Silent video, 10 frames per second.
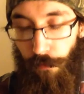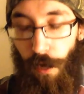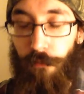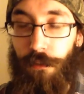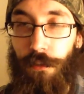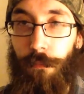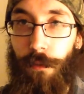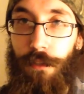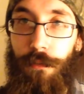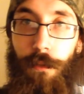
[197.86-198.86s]
Obviously,
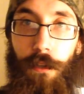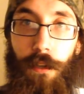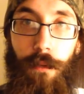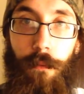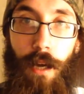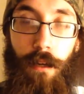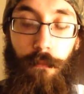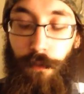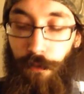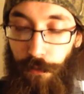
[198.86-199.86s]
pinchability and
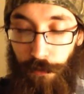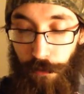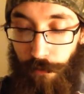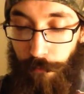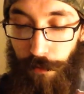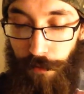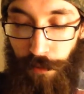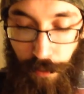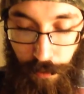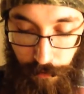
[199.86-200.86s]
packability are going to be a
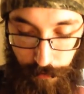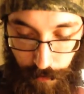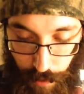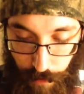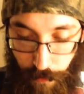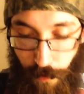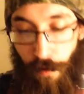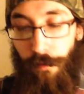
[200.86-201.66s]
10 out of 10.